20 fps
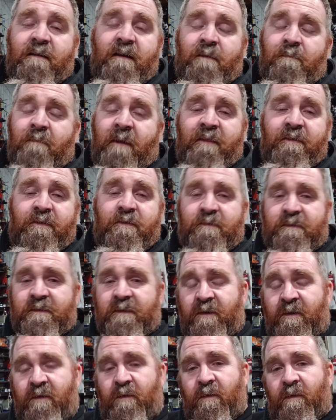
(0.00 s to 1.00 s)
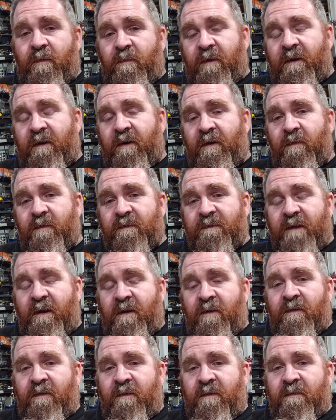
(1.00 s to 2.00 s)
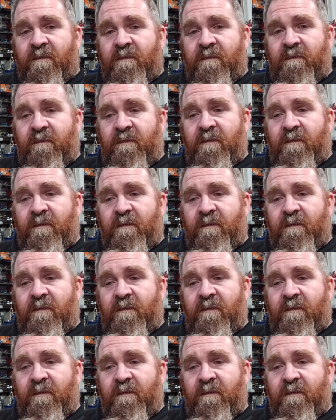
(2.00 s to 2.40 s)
a month or so when we know what's going on.